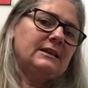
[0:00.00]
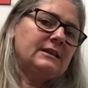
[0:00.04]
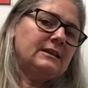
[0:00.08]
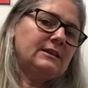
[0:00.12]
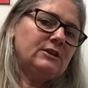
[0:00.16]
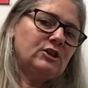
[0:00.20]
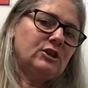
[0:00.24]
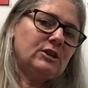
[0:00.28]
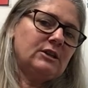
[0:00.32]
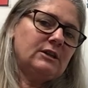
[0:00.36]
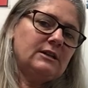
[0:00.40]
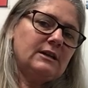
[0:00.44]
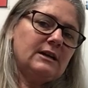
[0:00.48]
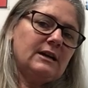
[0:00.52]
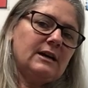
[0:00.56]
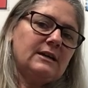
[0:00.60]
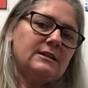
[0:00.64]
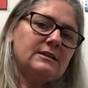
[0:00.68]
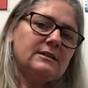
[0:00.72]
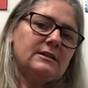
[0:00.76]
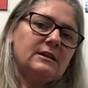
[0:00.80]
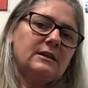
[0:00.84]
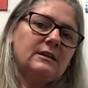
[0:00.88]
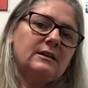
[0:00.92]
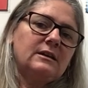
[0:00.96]
Then you can
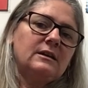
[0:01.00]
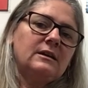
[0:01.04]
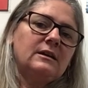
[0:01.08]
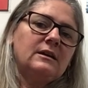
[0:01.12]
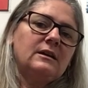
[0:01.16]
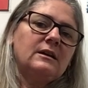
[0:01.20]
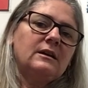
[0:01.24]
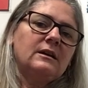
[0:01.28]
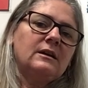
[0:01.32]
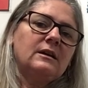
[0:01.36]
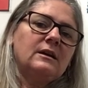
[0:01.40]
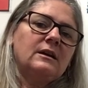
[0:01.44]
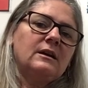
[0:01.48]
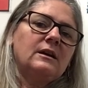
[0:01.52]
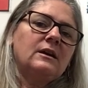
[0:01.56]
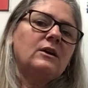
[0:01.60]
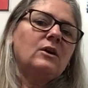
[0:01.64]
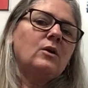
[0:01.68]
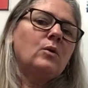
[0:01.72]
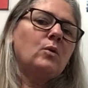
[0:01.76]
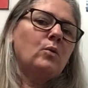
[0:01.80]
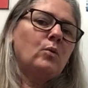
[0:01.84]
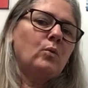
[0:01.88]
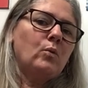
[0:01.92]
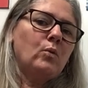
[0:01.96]
ask,
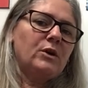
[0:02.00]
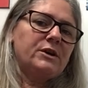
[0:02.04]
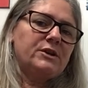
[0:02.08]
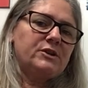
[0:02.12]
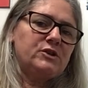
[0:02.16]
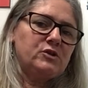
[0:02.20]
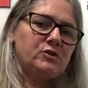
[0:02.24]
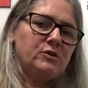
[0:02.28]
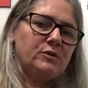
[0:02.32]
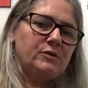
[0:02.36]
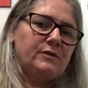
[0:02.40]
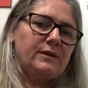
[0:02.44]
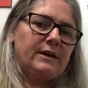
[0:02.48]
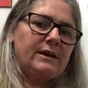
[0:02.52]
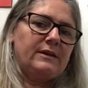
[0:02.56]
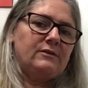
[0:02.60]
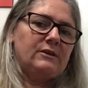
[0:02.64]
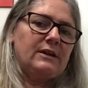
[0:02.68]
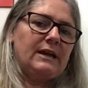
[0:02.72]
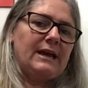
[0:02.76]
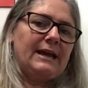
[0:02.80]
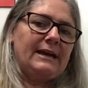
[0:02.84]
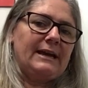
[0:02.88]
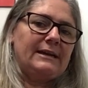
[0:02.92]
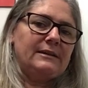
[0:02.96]
what is your
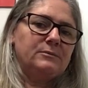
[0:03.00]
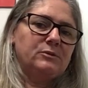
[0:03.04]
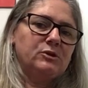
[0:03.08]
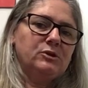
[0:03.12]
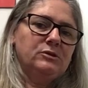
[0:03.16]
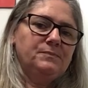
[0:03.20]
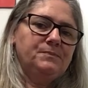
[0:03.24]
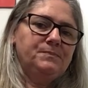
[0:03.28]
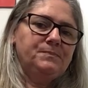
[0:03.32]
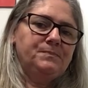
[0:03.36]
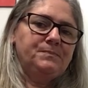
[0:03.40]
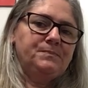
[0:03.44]
favourite animal?